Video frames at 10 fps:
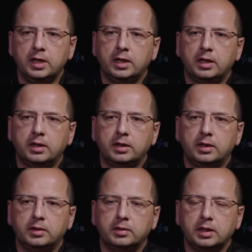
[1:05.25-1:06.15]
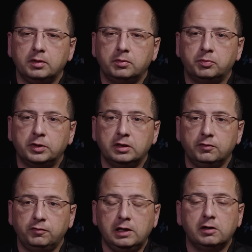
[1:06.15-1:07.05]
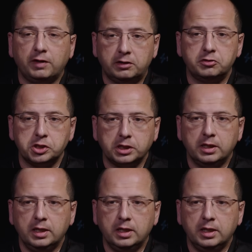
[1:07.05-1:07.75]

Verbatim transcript: uh, within the field of energy